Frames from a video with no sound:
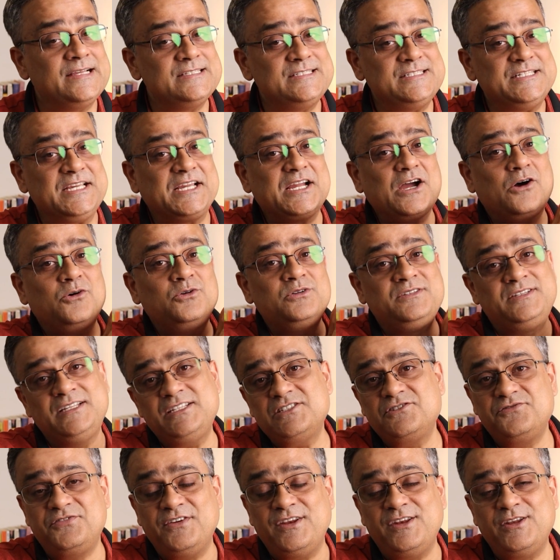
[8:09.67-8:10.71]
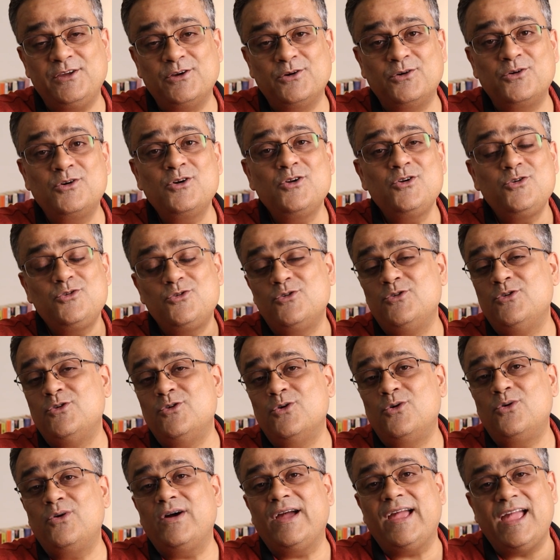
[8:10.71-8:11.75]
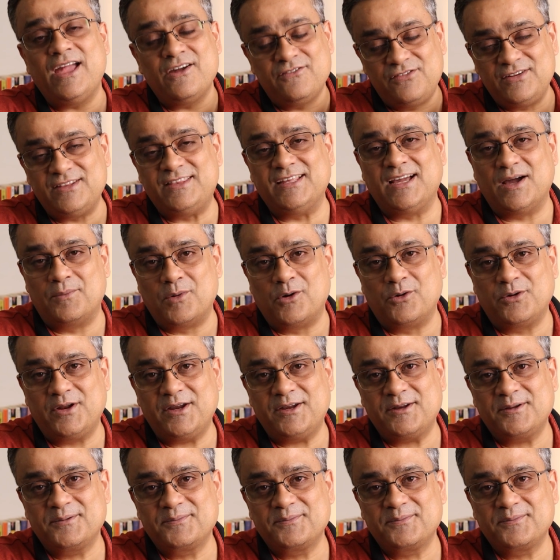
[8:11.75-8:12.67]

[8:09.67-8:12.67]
Check out this video to know everything about it.